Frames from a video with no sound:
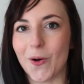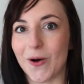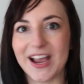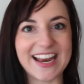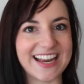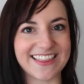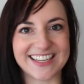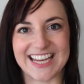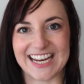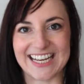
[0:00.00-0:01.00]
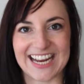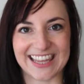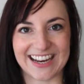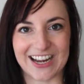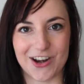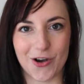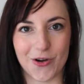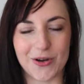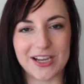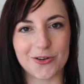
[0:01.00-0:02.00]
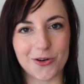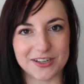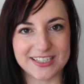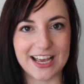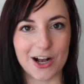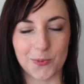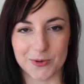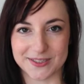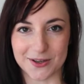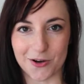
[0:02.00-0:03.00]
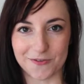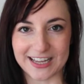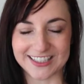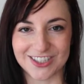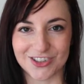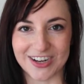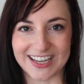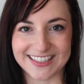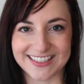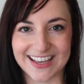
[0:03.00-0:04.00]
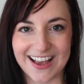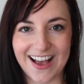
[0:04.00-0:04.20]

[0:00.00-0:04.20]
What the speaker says: or any other technique that I know in order to help resolve that stress.